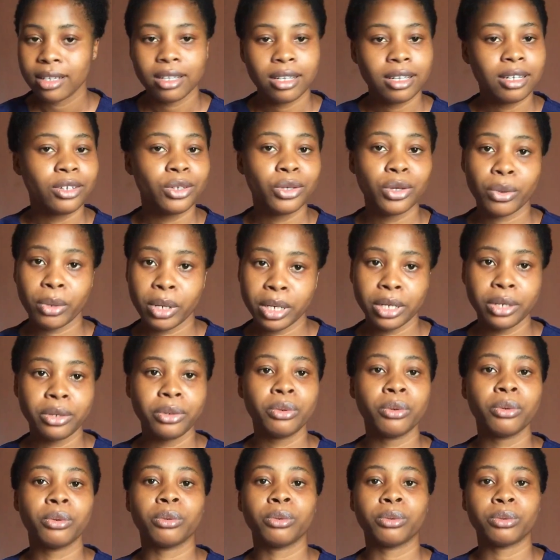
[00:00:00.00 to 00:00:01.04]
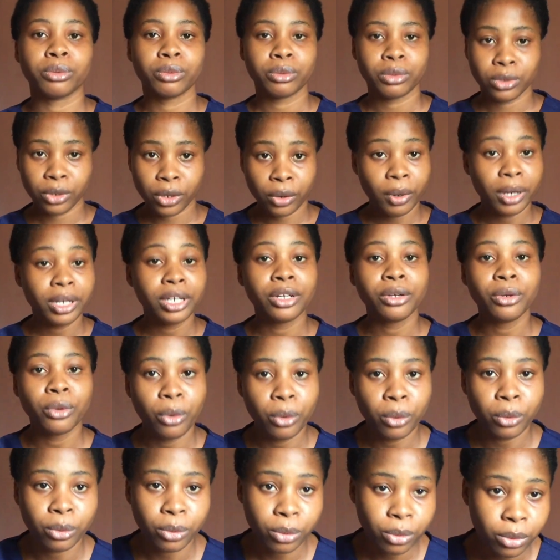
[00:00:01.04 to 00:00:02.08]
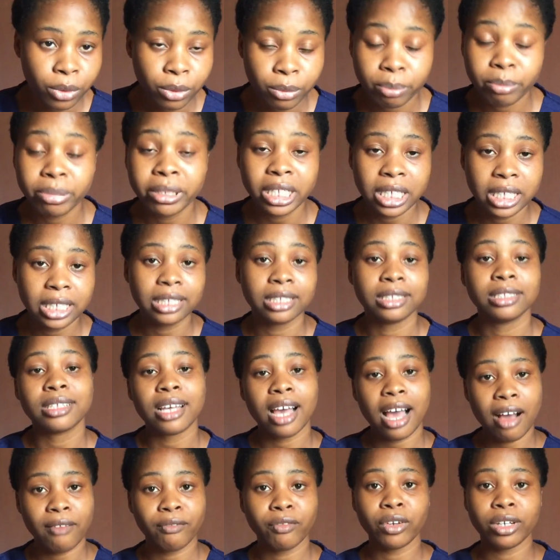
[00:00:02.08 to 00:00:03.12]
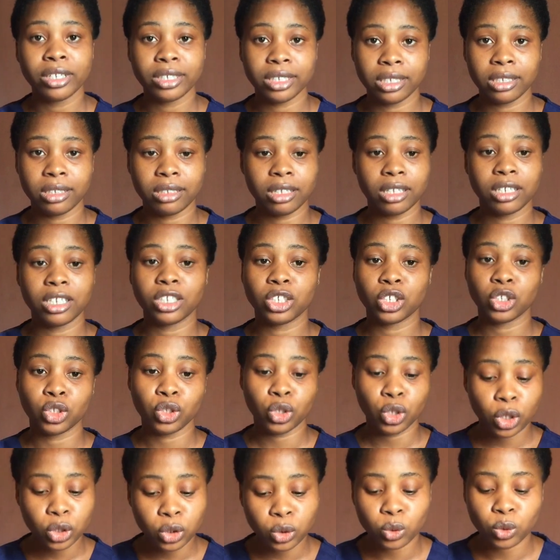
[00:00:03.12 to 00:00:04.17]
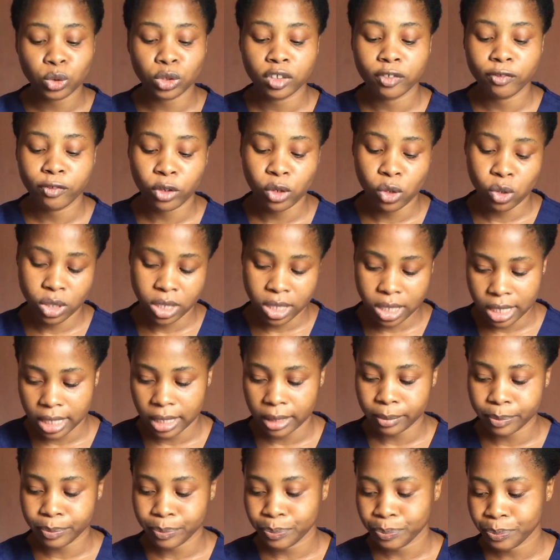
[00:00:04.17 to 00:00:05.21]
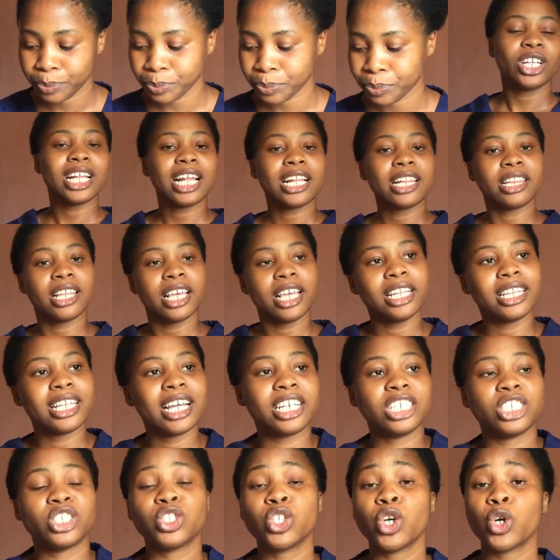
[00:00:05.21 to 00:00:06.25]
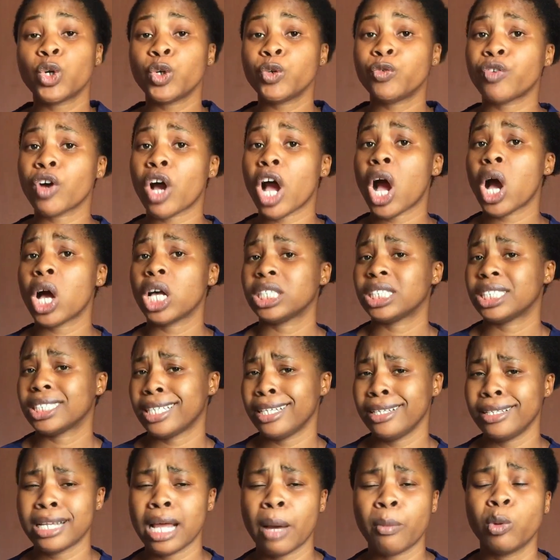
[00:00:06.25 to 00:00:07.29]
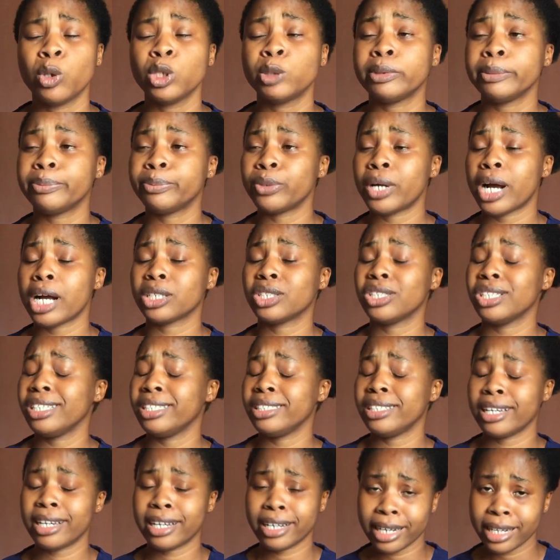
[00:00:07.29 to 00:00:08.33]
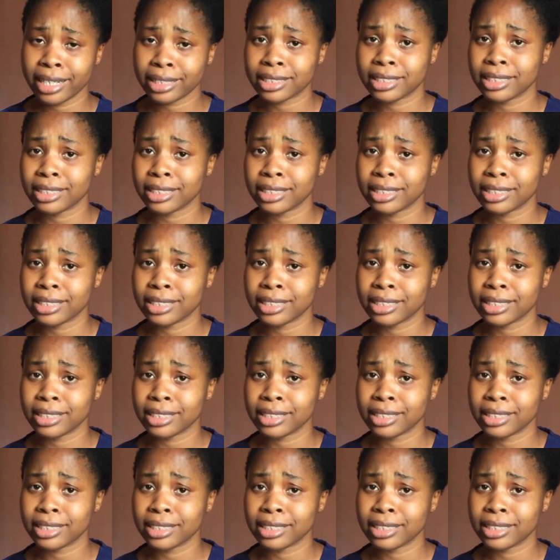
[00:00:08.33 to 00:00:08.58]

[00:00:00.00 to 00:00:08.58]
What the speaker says: you already know, please avoid it. It is not good for your skin. Another thing that is not good for our skin that most people actually neglect